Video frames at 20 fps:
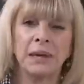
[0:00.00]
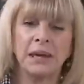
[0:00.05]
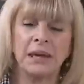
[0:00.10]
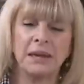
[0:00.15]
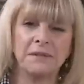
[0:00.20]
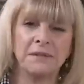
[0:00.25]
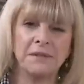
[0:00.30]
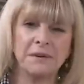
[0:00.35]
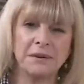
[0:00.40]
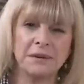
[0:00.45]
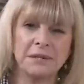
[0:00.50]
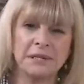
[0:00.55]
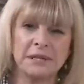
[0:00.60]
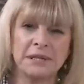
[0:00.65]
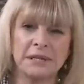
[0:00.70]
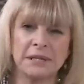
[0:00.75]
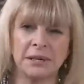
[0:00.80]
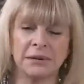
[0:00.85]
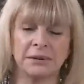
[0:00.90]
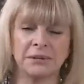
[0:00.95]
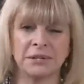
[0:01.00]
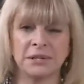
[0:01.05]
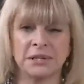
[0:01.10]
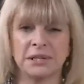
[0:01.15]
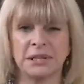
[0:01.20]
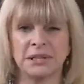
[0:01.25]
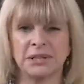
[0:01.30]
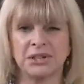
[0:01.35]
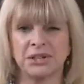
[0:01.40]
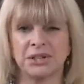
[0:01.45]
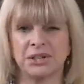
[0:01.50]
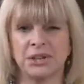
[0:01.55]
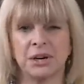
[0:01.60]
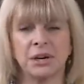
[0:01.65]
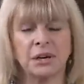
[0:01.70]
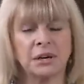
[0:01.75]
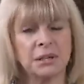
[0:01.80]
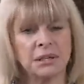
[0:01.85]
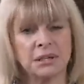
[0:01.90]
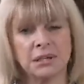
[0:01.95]
He feels he's lost his
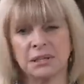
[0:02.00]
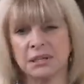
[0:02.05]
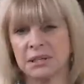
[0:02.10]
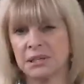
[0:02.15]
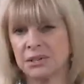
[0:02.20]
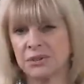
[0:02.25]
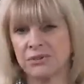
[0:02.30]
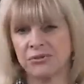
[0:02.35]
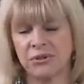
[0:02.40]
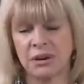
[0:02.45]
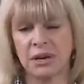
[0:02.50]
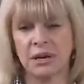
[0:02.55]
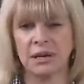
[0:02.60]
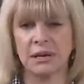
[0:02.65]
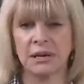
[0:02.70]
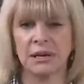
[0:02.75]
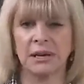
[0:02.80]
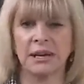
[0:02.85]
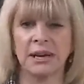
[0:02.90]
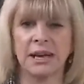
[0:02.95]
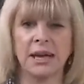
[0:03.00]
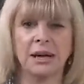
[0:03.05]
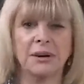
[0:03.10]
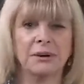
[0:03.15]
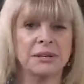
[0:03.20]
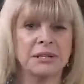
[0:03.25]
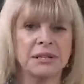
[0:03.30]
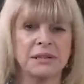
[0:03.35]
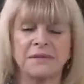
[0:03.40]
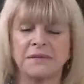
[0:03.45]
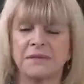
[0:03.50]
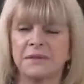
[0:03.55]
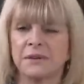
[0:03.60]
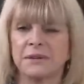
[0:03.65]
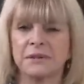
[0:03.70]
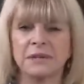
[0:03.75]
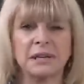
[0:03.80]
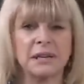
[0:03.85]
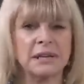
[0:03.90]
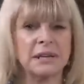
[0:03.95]
chance. He's drinking now because he
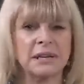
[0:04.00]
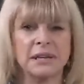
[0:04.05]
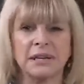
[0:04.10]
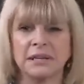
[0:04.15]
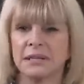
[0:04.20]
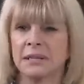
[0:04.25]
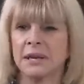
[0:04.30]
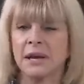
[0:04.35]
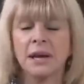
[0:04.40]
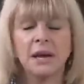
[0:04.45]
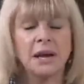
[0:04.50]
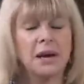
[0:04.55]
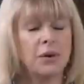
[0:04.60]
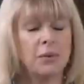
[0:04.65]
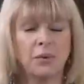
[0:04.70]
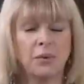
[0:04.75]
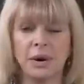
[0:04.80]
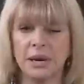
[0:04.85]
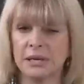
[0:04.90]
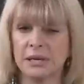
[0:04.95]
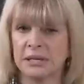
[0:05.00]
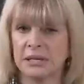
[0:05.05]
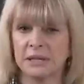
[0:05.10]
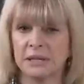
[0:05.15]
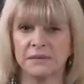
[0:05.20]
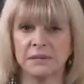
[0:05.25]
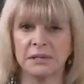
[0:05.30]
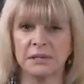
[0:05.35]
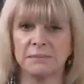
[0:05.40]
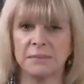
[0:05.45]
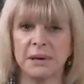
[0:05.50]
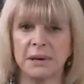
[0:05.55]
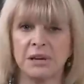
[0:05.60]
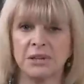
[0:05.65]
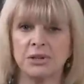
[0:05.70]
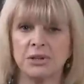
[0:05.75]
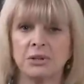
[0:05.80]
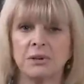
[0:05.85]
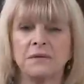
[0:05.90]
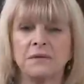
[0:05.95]
feels like he's a waste of
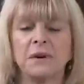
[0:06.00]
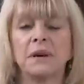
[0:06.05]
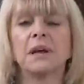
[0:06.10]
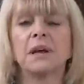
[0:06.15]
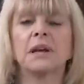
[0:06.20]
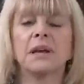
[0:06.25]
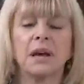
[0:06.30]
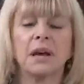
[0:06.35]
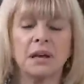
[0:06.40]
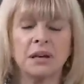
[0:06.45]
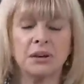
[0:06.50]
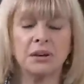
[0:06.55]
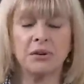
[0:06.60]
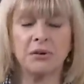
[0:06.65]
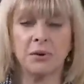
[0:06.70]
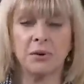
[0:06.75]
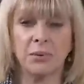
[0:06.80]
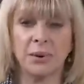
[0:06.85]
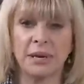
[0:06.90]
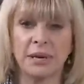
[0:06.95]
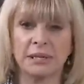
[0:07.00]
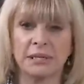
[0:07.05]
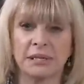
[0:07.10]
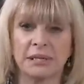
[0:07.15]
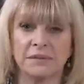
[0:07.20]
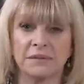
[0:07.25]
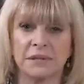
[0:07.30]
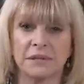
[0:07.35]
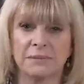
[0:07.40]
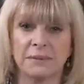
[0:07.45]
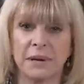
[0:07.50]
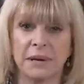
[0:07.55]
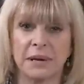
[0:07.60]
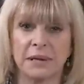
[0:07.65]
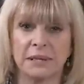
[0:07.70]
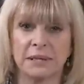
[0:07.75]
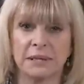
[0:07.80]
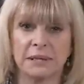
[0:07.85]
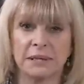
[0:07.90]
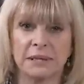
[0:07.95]
space. You feel like you're a waste of
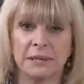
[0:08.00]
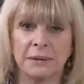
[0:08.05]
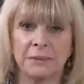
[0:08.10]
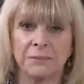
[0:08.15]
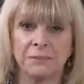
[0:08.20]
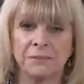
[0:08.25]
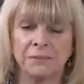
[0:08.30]
space.